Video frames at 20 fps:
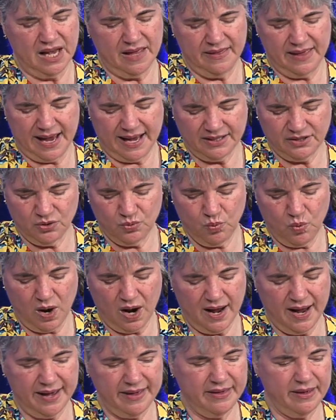That's
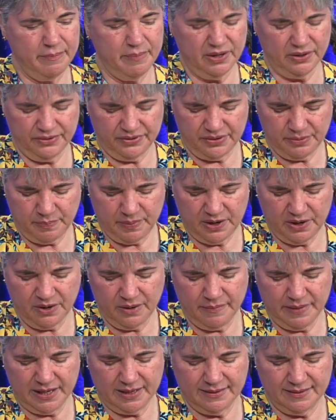why they built the
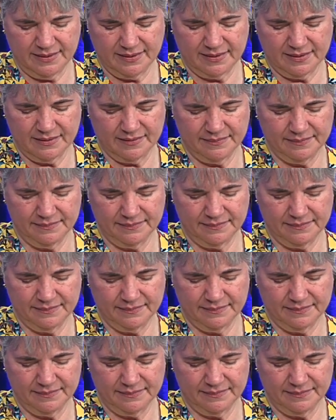pyramids.